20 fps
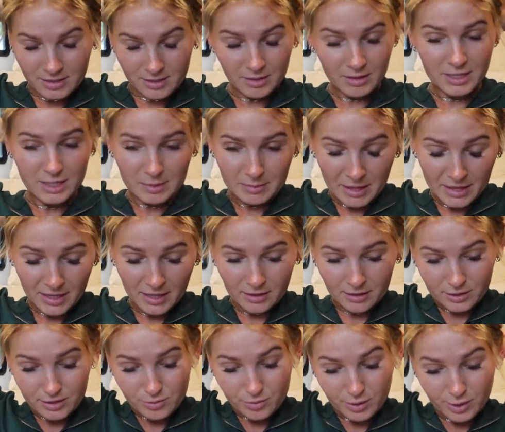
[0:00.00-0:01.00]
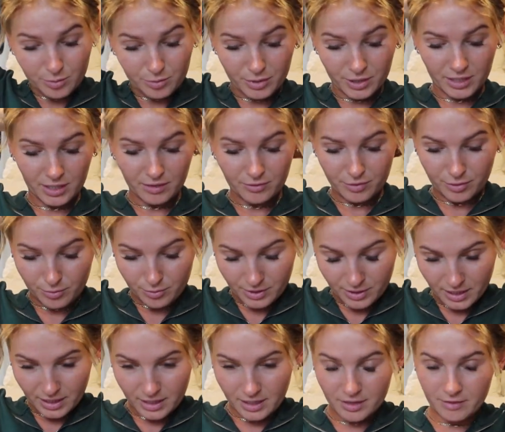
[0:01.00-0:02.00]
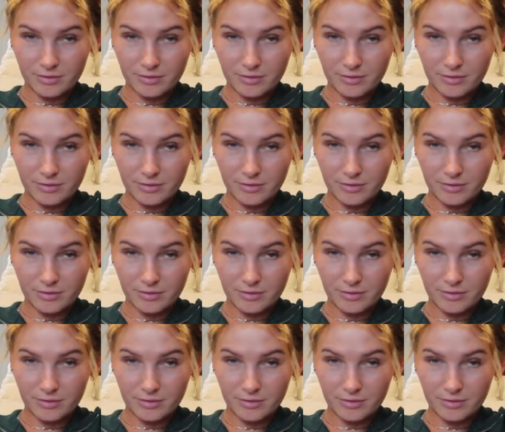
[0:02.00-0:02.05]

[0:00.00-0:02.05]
This method looks really pretty if you were to have,